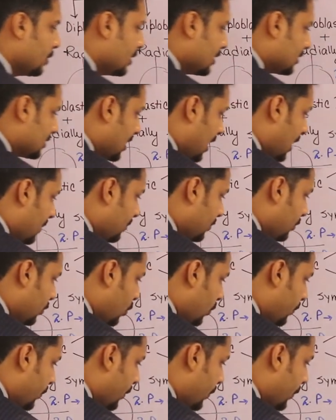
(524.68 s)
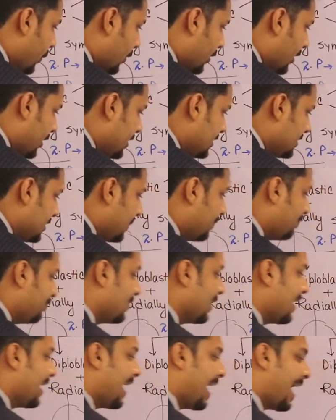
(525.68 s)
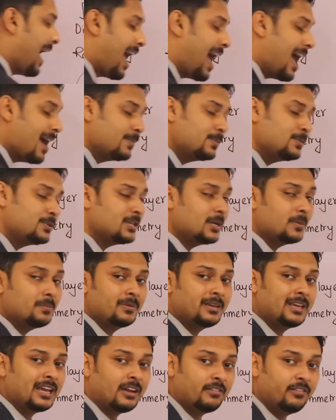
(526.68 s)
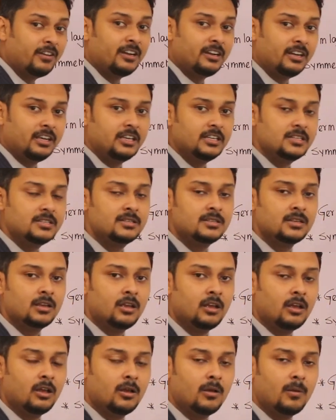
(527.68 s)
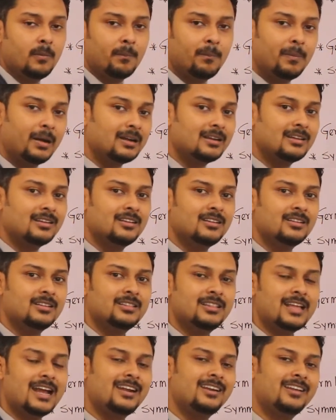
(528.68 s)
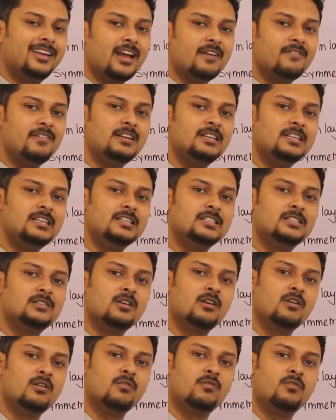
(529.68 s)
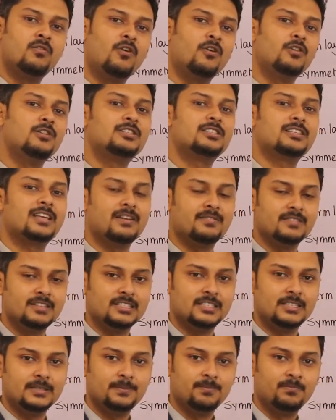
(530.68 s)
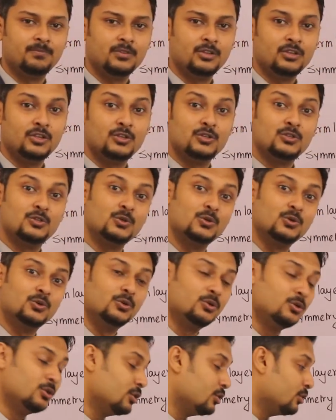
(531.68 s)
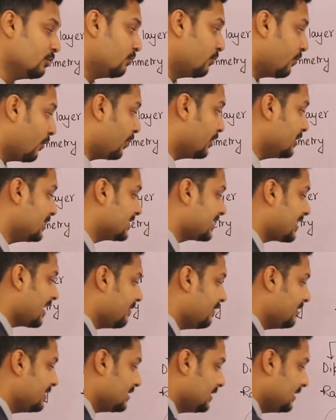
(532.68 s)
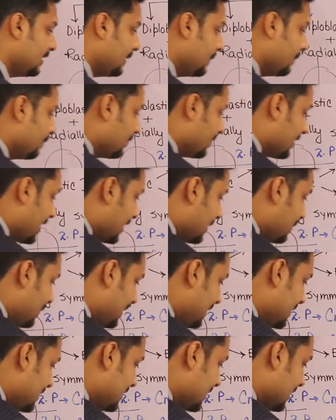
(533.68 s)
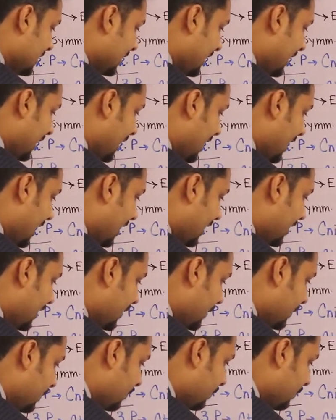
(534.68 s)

Some group of organism have some cavities, but that cavity is false cavity. So false cavity, that means they are